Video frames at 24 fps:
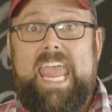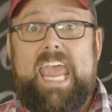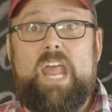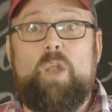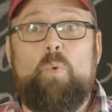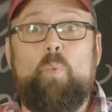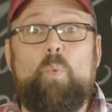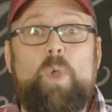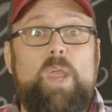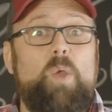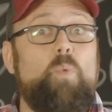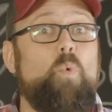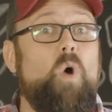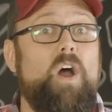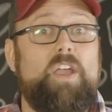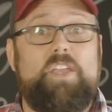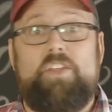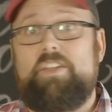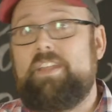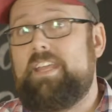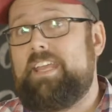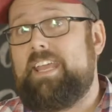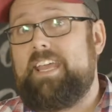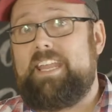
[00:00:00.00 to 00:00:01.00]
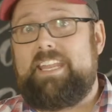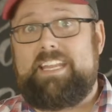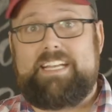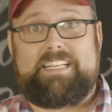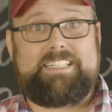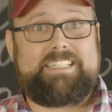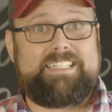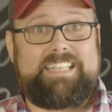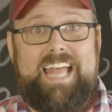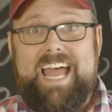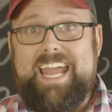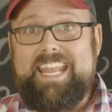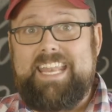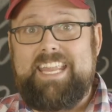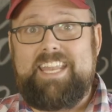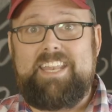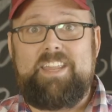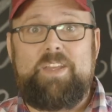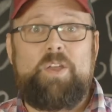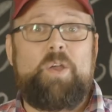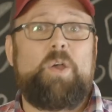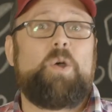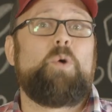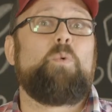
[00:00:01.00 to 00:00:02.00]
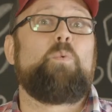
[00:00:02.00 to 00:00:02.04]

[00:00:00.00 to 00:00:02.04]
And we want you to get excited.